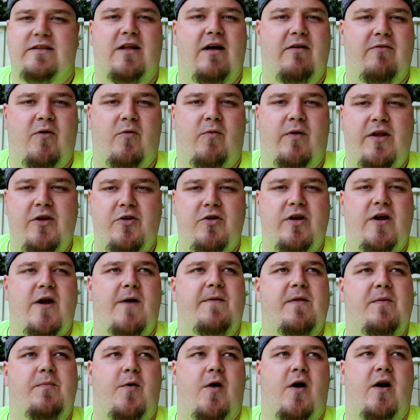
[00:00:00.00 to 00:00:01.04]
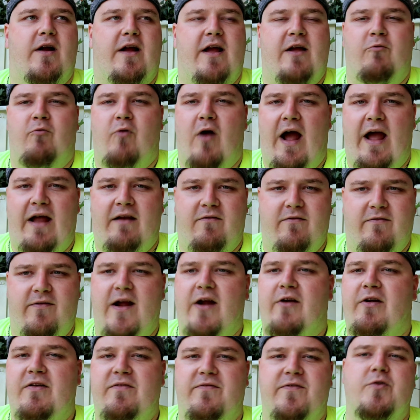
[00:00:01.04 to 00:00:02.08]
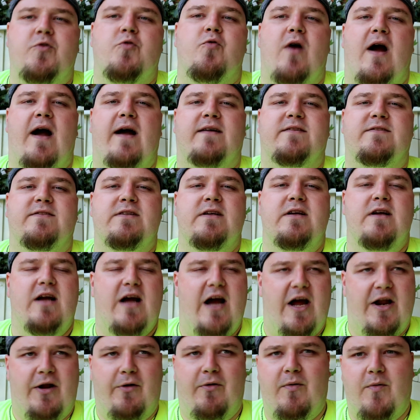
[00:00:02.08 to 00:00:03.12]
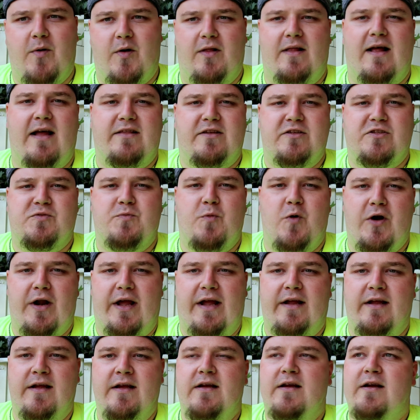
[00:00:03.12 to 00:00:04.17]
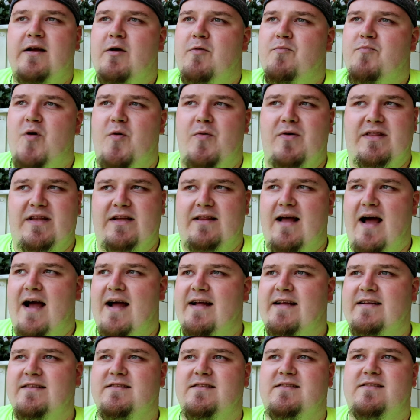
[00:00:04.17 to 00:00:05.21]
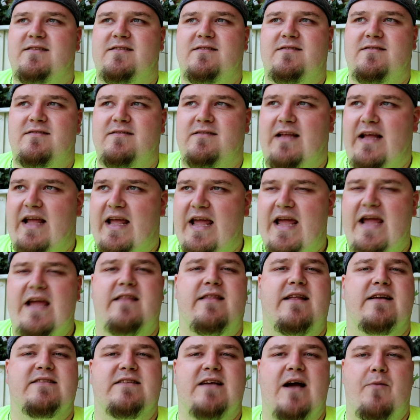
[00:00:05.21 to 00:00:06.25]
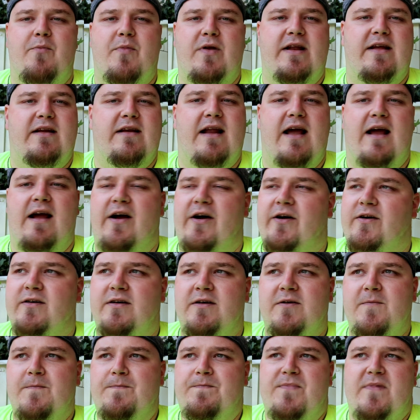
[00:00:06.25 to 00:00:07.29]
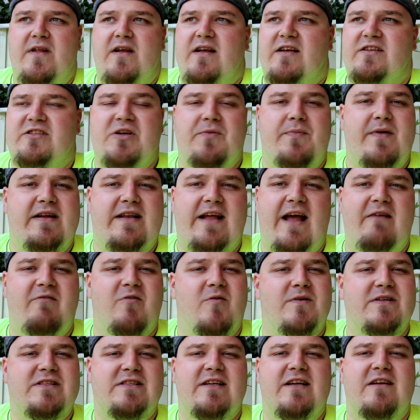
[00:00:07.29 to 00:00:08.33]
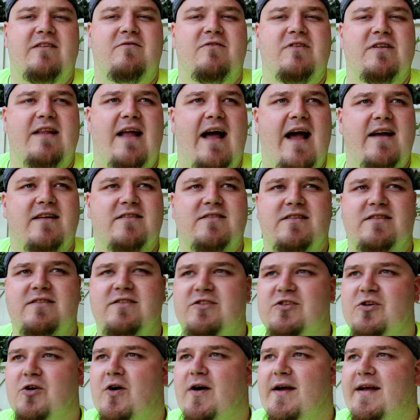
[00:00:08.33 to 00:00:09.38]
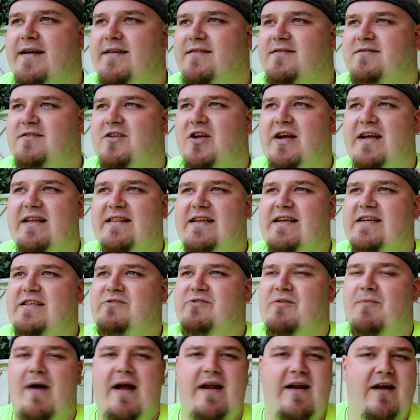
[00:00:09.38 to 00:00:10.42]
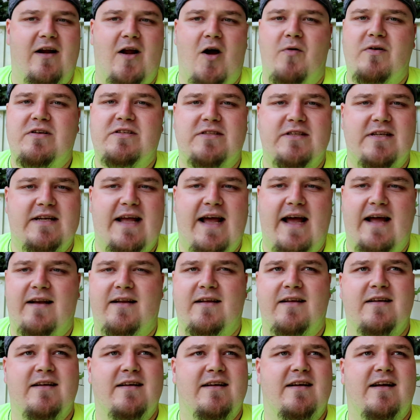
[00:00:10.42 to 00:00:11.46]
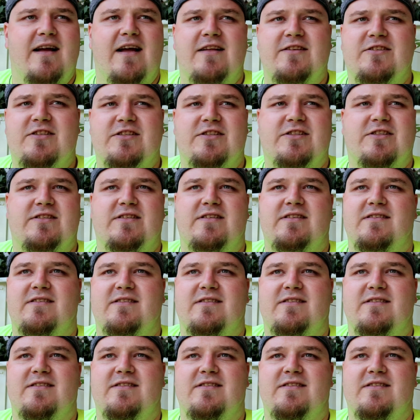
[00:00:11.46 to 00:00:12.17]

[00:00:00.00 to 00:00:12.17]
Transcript: lover when you can come to the park and ride very few rides. I know we rode a lot this morning, but with the lines, the heat that's coming in now, it's gonna be a day where we sit, relax, enjoy, look at things we might not always look at, and just